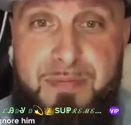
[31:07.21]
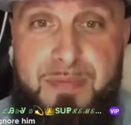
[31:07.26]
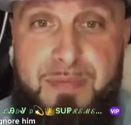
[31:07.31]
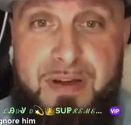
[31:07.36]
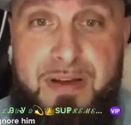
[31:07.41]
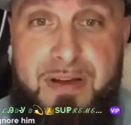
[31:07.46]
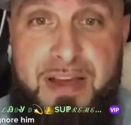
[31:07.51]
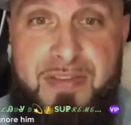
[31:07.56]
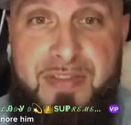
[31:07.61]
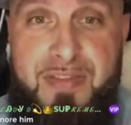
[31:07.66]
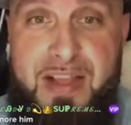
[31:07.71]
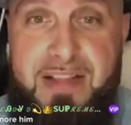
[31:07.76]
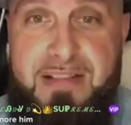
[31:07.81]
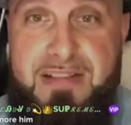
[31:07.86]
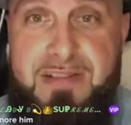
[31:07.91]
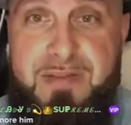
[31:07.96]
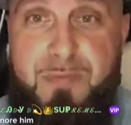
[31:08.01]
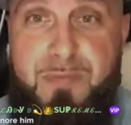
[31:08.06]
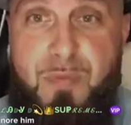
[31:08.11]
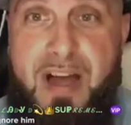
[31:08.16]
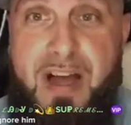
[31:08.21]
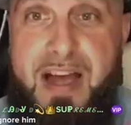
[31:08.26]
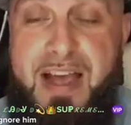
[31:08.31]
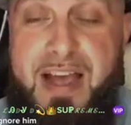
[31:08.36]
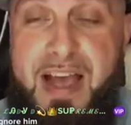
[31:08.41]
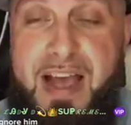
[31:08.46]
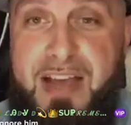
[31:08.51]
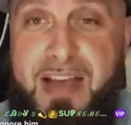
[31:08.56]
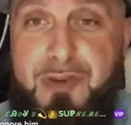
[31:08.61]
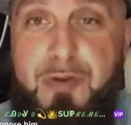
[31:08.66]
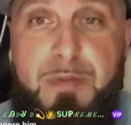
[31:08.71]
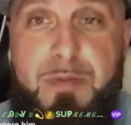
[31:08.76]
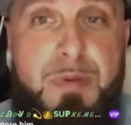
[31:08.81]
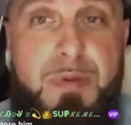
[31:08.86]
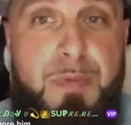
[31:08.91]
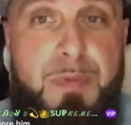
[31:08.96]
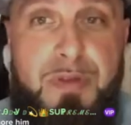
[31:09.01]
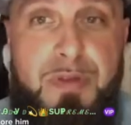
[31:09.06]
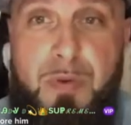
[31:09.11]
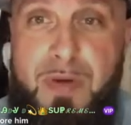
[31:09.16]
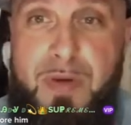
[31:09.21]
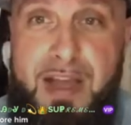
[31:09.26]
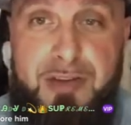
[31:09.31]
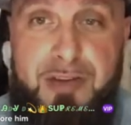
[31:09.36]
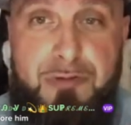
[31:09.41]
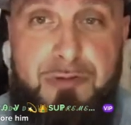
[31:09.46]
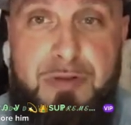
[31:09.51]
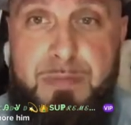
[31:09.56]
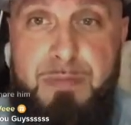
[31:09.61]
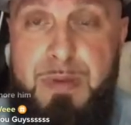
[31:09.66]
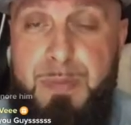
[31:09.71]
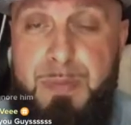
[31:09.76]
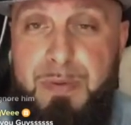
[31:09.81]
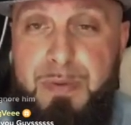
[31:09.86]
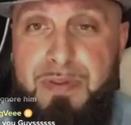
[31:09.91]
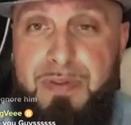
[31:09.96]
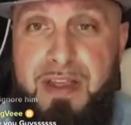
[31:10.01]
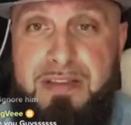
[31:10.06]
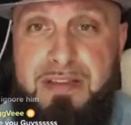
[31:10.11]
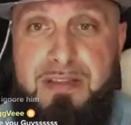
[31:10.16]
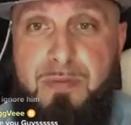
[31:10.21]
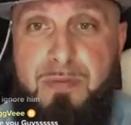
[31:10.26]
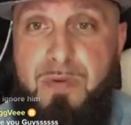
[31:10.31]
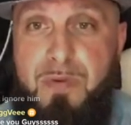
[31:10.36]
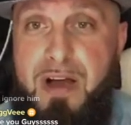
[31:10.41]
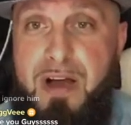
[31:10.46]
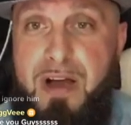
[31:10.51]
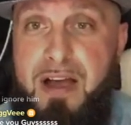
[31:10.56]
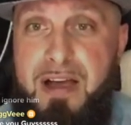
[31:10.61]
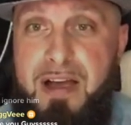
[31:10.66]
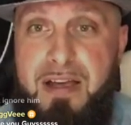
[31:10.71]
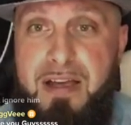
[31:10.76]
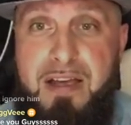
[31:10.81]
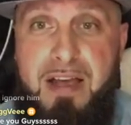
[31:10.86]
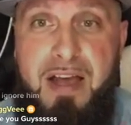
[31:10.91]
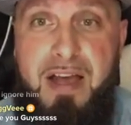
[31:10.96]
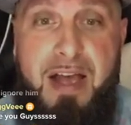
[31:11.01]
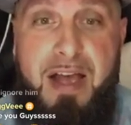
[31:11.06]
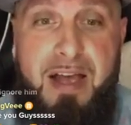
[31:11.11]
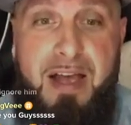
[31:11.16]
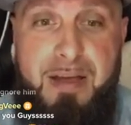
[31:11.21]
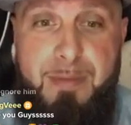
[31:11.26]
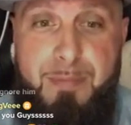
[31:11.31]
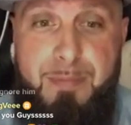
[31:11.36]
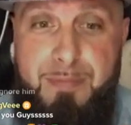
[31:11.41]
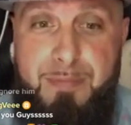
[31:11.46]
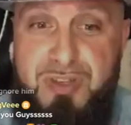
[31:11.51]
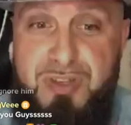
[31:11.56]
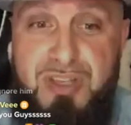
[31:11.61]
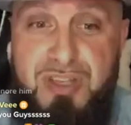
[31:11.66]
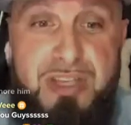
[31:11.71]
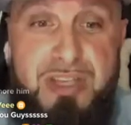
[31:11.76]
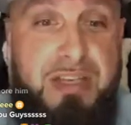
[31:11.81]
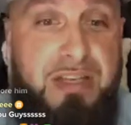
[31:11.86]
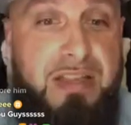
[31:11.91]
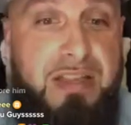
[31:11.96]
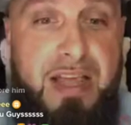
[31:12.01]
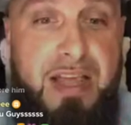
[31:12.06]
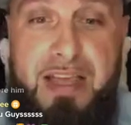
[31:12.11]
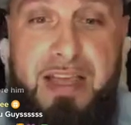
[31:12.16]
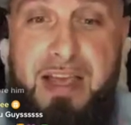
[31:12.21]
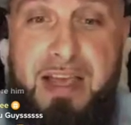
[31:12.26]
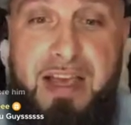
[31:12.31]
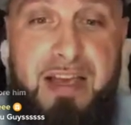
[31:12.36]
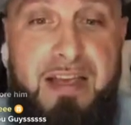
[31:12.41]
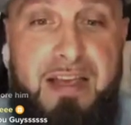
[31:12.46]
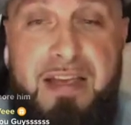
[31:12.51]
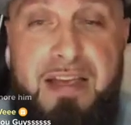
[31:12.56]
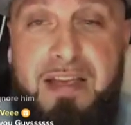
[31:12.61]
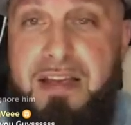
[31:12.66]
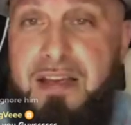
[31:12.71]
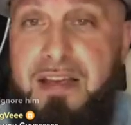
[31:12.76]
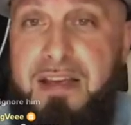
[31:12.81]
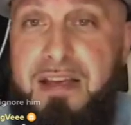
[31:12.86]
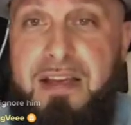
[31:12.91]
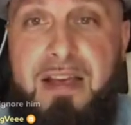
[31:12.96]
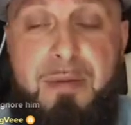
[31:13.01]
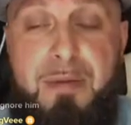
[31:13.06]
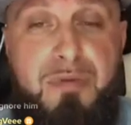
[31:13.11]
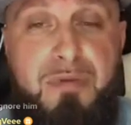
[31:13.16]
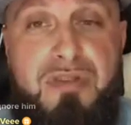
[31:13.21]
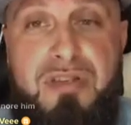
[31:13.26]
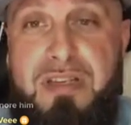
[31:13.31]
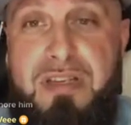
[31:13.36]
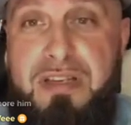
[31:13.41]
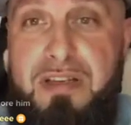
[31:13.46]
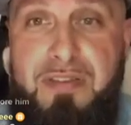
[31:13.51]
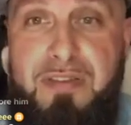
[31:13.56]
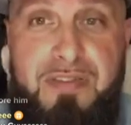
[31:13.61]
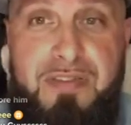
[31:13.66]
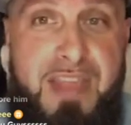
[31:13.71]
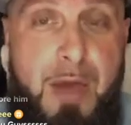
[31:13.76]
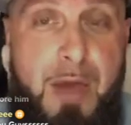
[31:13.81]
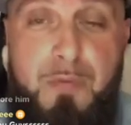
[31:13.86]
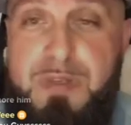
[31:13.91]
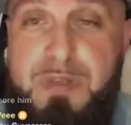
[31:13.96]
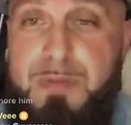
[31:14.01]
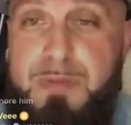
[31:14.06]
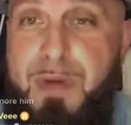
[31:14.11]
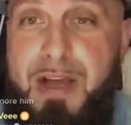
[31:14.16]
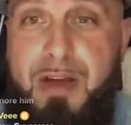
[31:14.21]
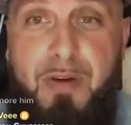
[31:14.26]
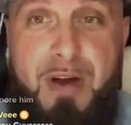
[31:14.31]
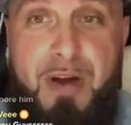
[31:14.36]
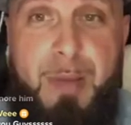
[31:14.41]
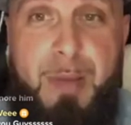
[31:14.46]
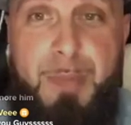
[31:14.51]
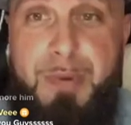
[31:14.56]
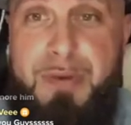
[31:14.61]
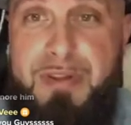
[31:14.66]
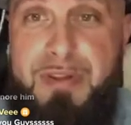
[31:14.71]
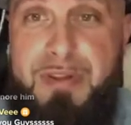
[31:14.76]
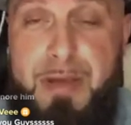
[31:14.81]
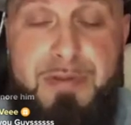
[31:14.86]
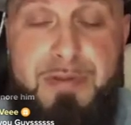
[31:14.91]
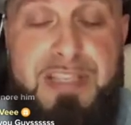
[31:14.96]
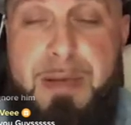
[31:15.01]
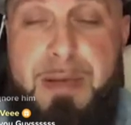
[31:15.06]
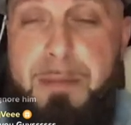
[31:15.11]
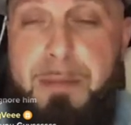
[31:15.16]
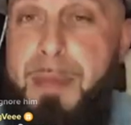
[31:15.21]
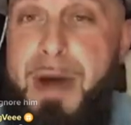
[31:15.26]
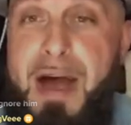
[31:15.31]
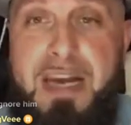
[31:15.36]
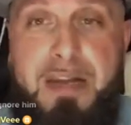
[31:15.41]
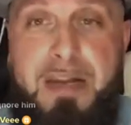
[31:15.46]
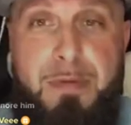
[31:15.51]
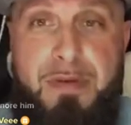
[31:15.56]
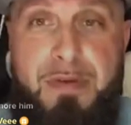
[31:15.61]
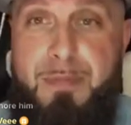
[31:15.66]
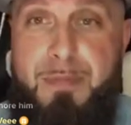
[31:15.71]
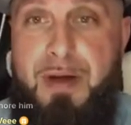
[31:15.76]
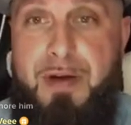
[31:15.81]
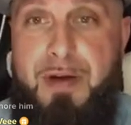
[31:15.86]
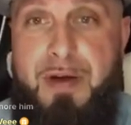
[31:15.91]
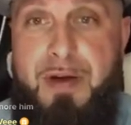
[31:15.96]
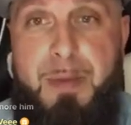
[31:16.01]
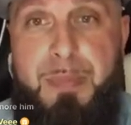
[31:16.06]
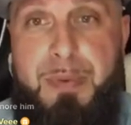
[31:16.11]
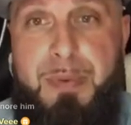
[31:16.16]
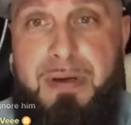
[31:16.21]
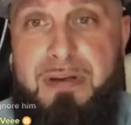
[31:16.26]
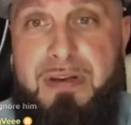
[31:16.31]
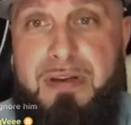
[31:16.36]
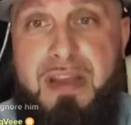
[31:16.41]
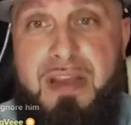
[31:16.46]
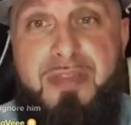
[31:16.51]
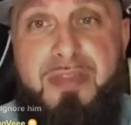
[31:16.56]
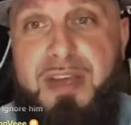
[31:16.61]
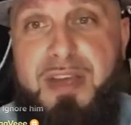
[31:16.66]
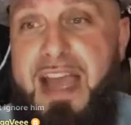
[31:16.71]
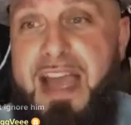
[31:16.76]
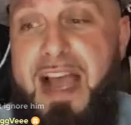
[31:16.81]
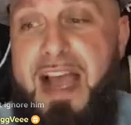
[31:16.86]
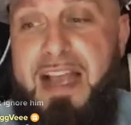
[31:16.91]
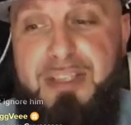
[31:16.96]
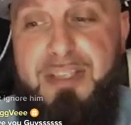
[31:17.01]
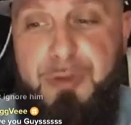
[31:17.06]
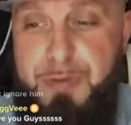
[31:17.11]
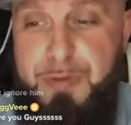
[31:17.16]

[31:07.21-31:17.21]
Okay, that's why I treat people the way I treat people. That's why I'm chill like I am chilled. That was my grandpa. That was the embodiment of my grandpa. Nothing got to him.